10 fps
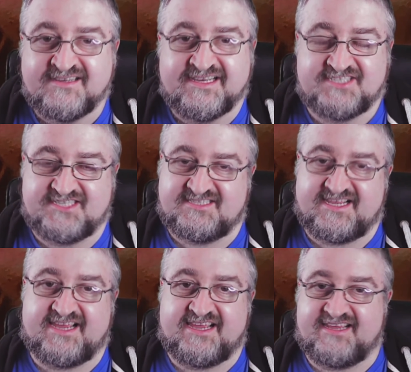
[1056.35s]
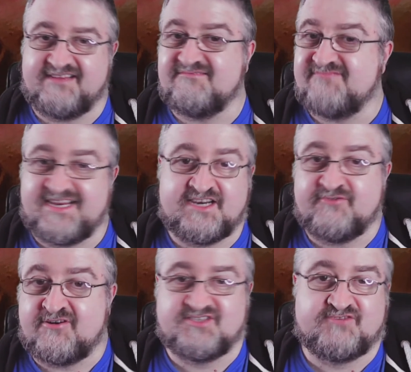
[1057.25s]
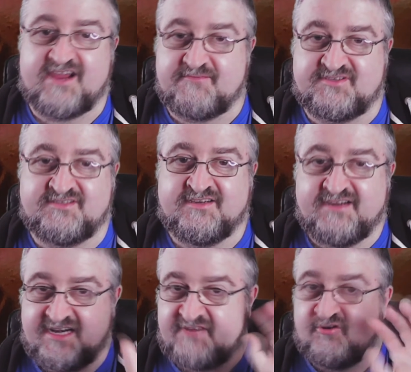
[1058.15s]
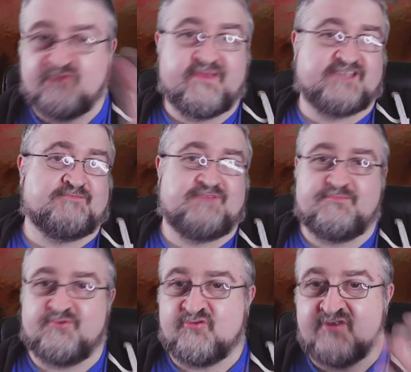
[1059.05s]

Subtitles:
It's just that he had the wrong script, he had the wrong mix of people.